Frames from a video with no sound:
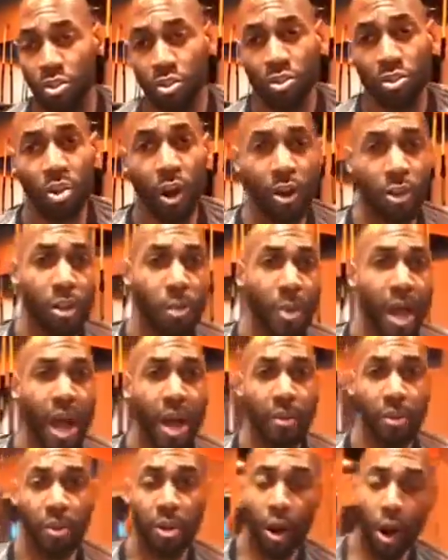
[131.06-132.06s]
talked
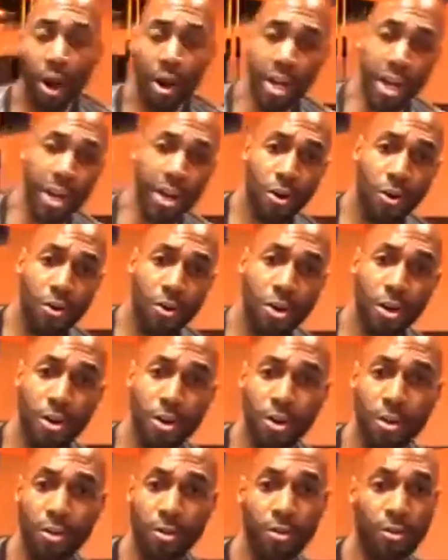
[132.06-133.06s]
about cardio,
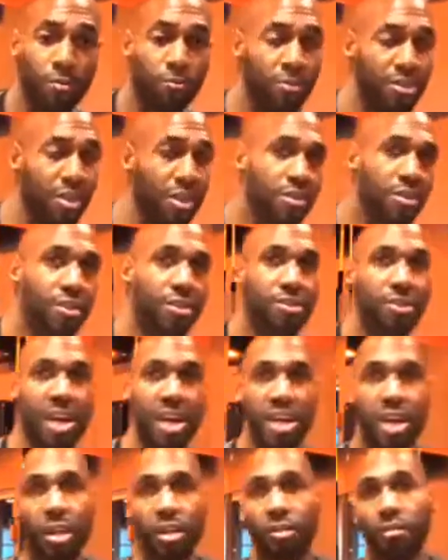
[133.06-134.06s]
resistance
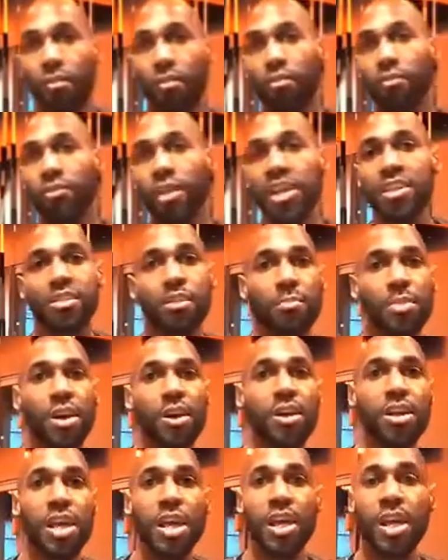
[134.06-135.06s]
training,
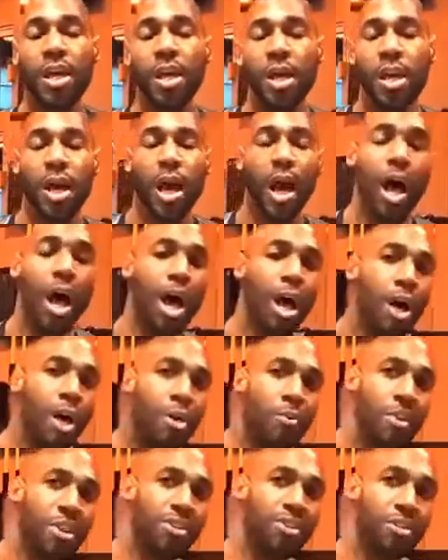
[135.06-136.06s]
flexibility, I
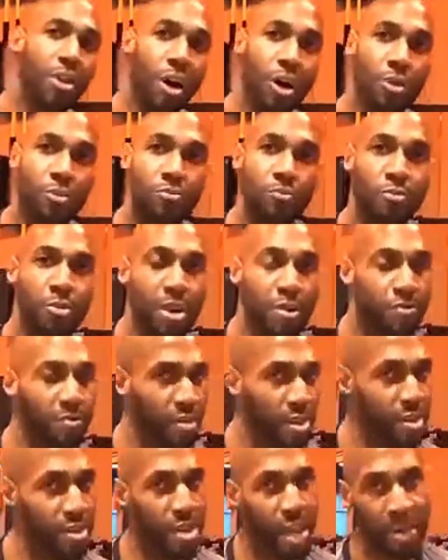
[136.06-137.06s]
always start with the
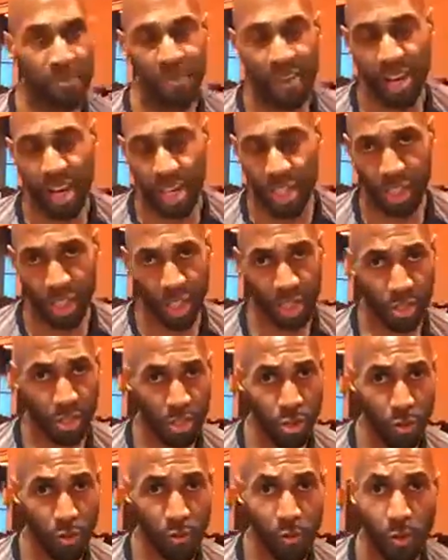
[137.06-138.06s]
definition.
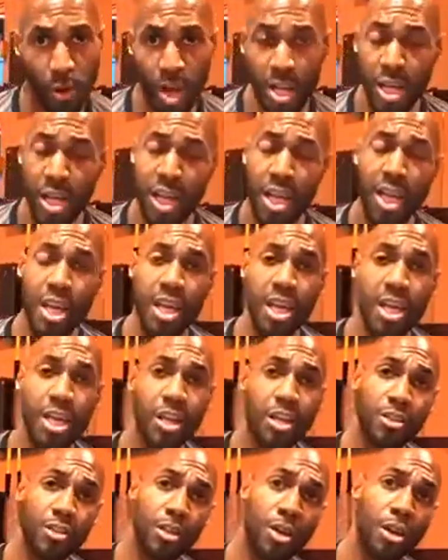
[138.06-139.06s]
So what
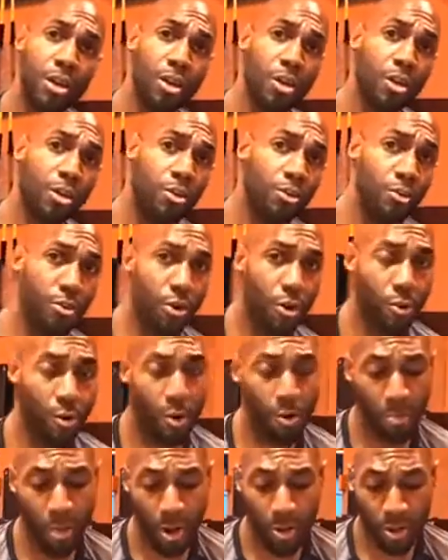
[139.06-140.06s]
is
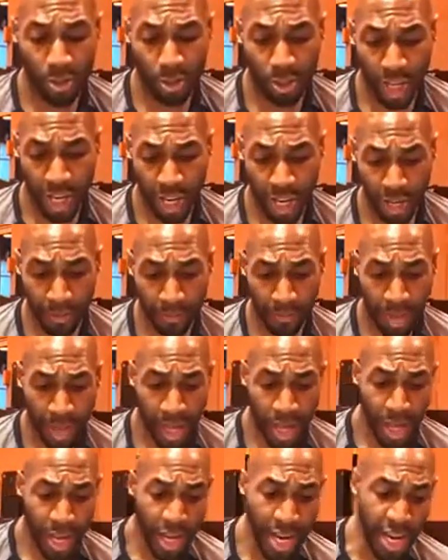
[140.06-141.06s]
neuromotor training?
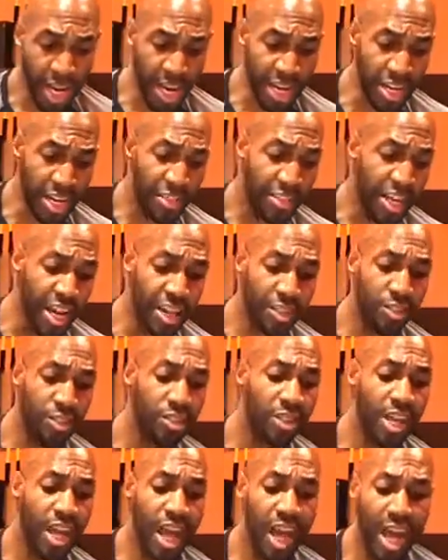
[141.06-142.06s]
And it's
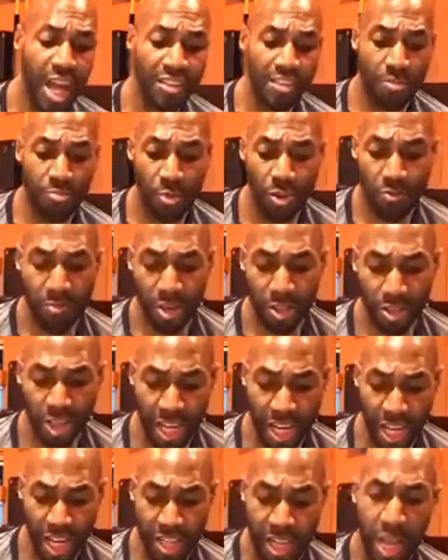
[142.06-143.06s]
exercise and movement
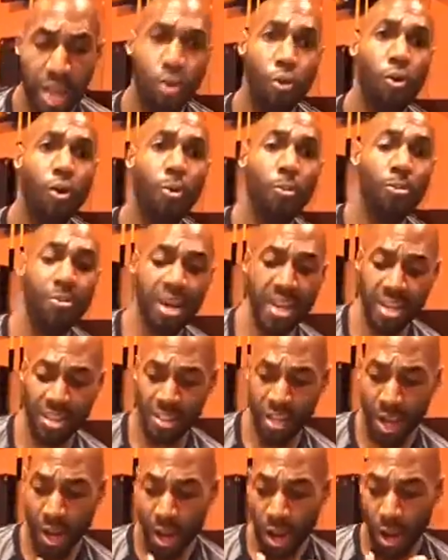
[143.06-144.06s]
training that incorporates
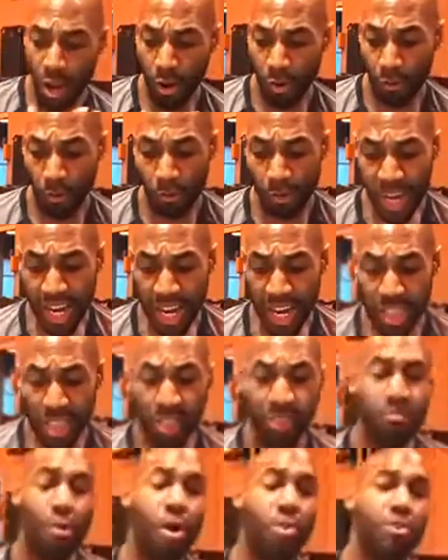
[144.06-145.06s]
a range
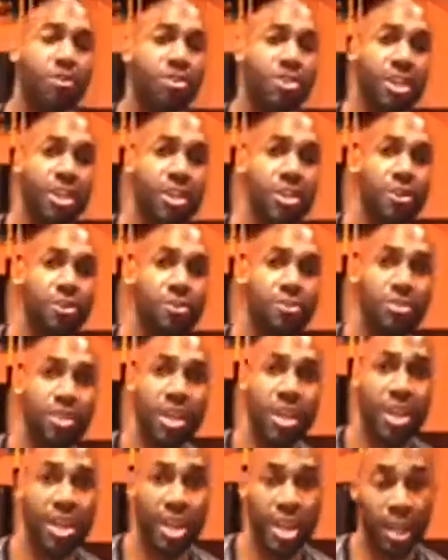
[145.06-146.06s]
of motor skills,
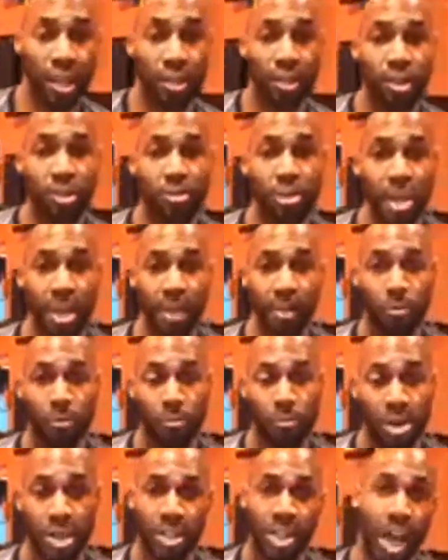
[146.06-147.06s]
including,
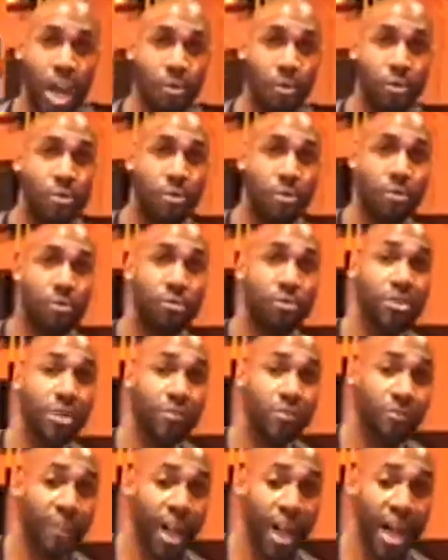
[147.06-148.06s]
which I will
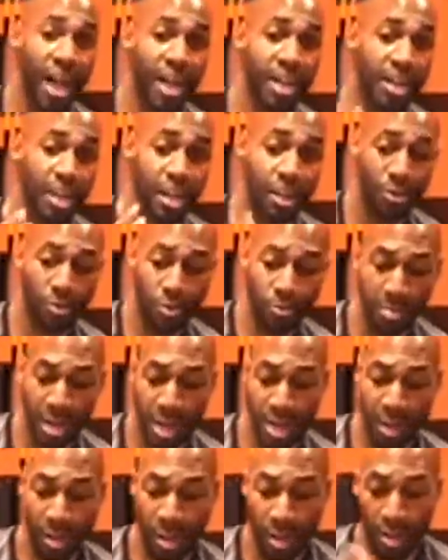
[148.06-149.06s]
define in a little
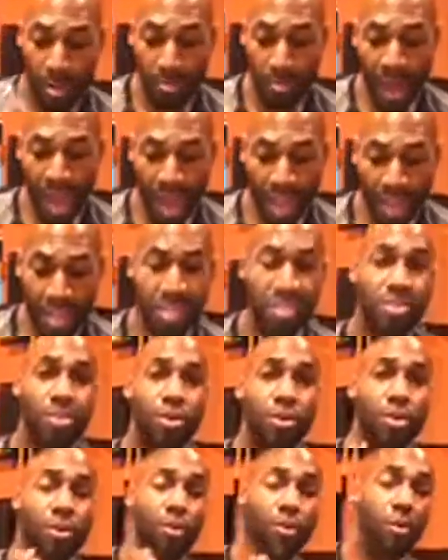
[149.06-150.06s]
bit, balance,
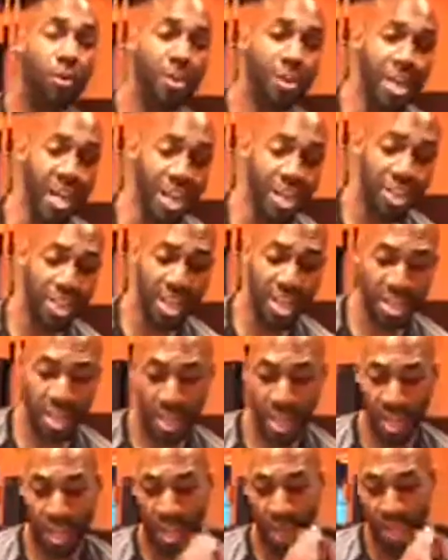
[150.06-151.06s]
coordination,
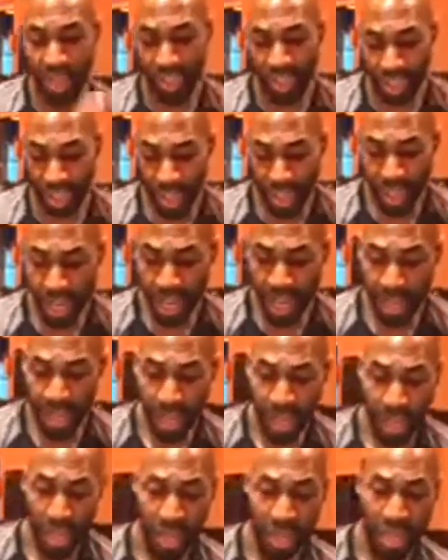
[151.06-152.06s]

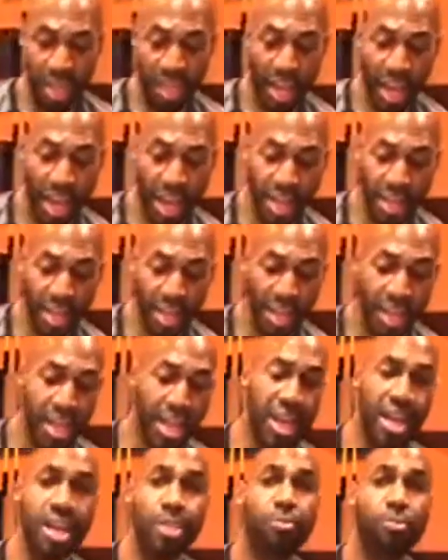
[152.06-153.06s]
agility, gait,
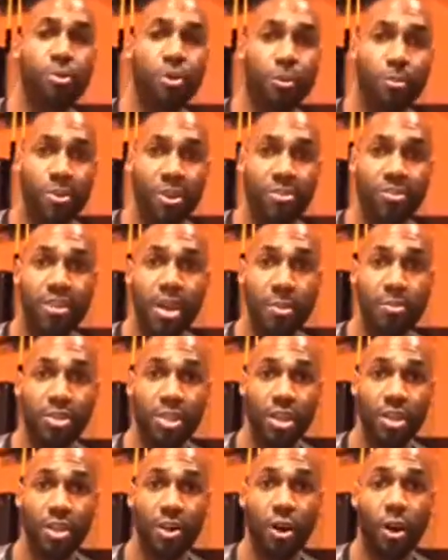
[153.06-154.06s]
and
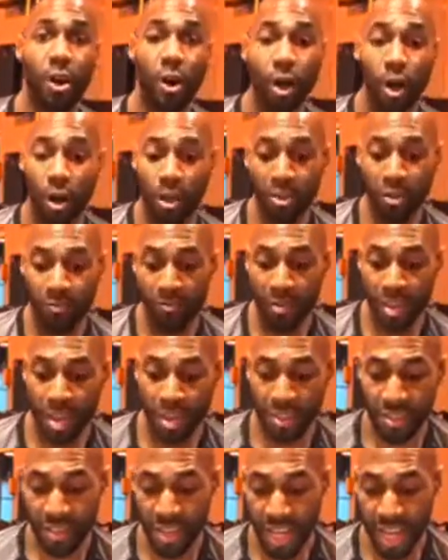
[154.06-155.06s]
proprioception. All of
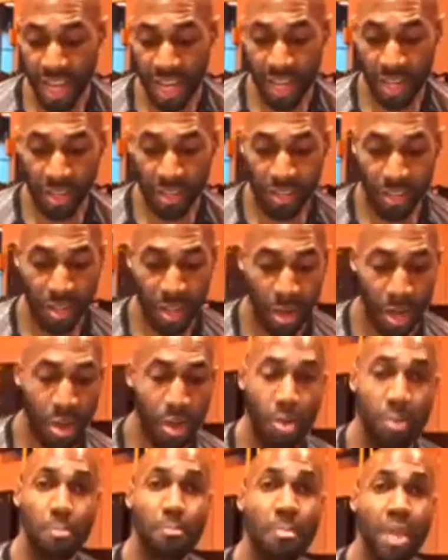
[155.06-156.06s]
these things
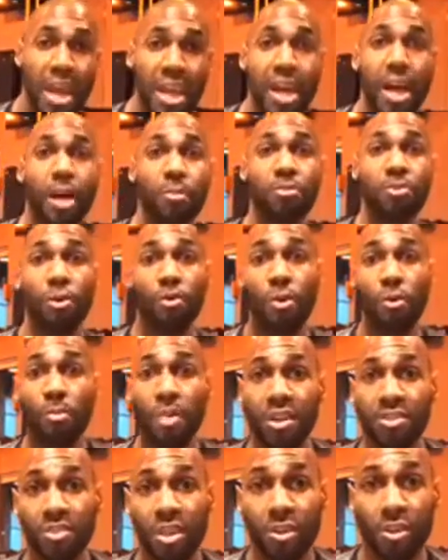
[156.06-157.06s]
make up
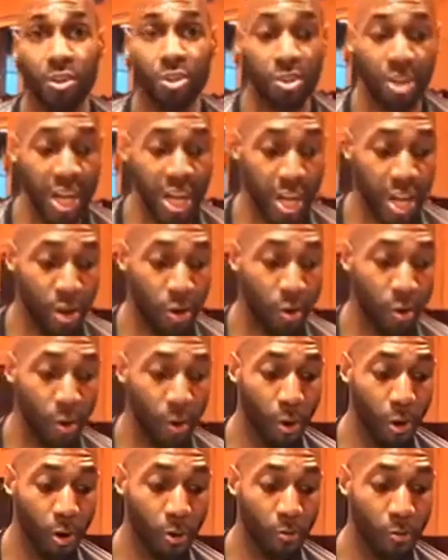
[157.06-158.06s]
neuromuscular training,
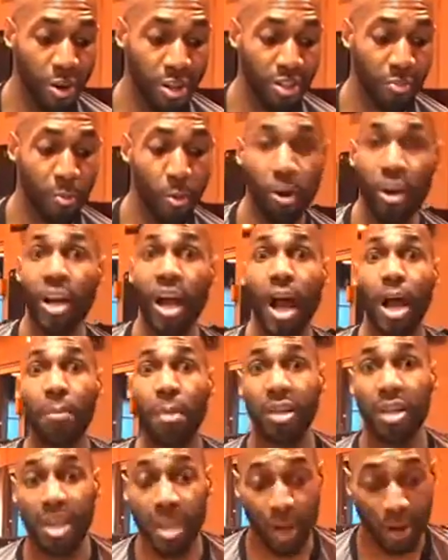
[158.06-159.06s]
or what's more
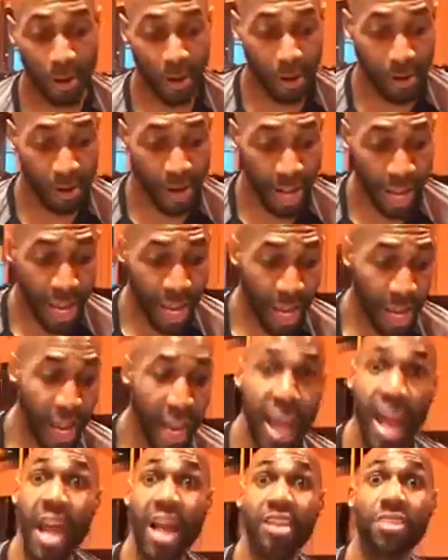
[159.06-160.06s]
commonly heard
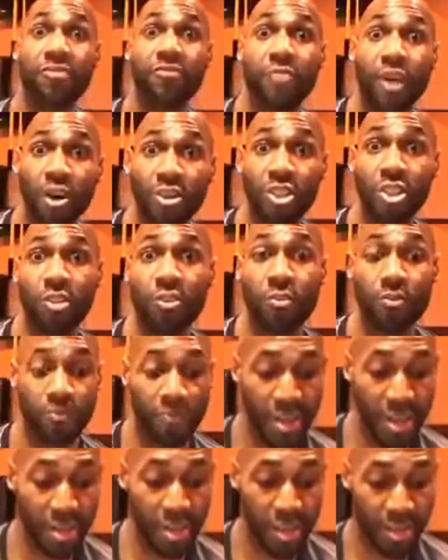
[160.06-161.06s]
as functional
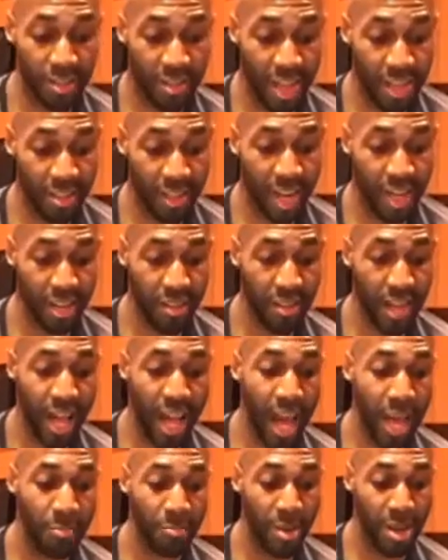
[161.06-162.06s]
fitness. That's kind of the
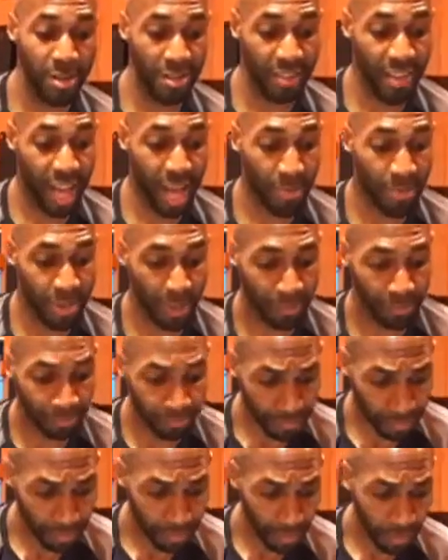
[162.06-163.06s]
hot button topic.
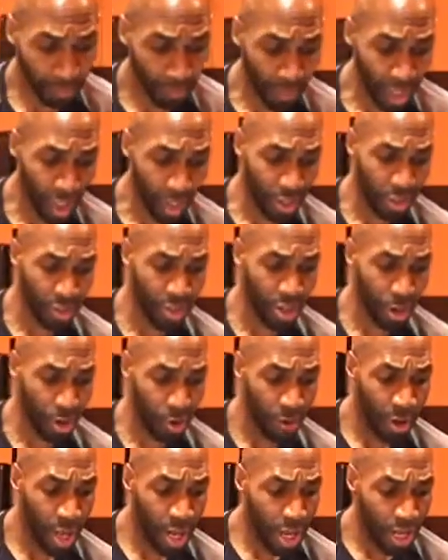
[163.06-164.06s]

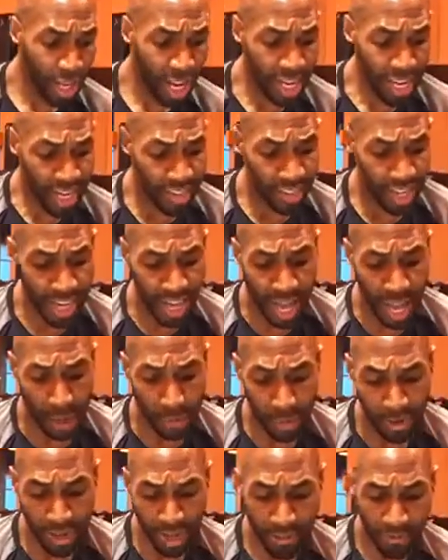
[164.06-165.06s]
So, like I said, I
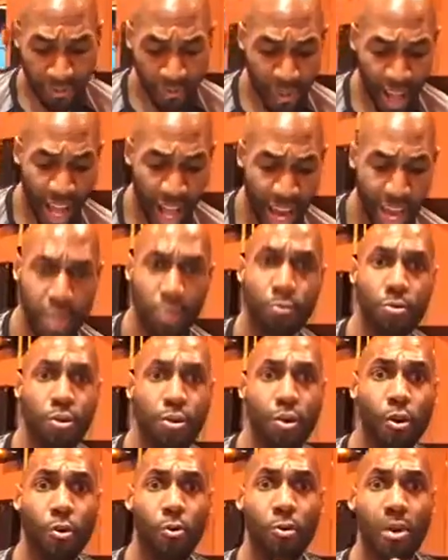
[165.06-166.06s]
will define
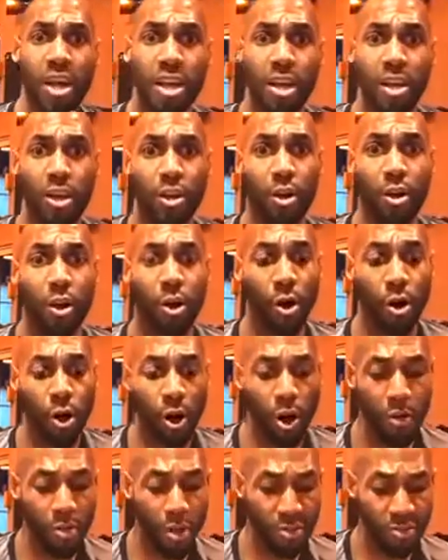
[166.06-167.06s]
real quick
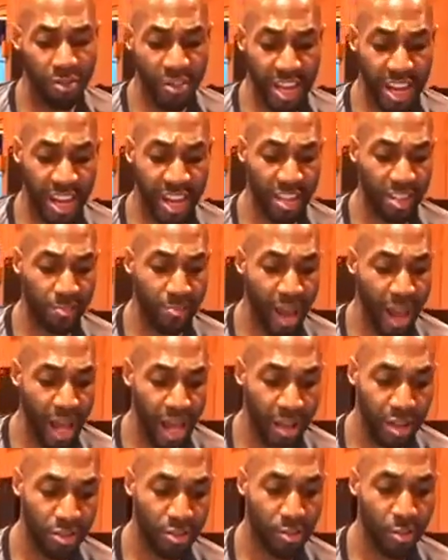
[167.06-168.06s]
all those things:
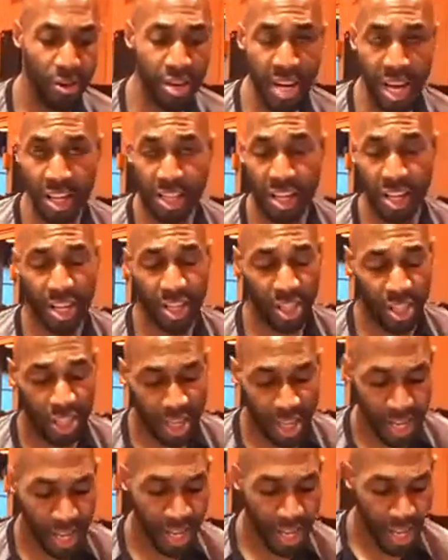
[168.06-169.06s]
balance, coordination,
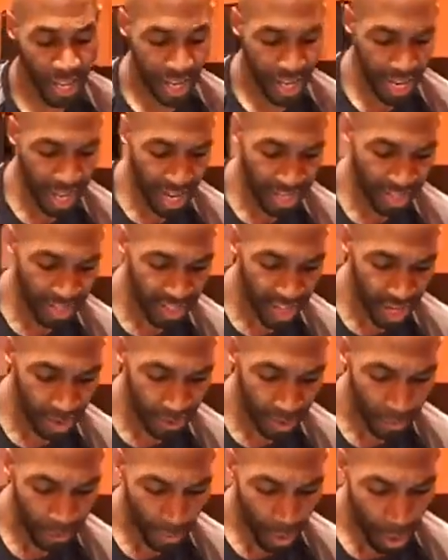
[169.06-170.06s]
agility,
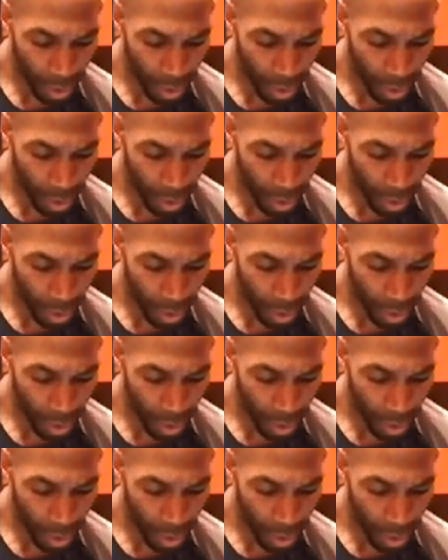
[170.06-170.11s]
etc.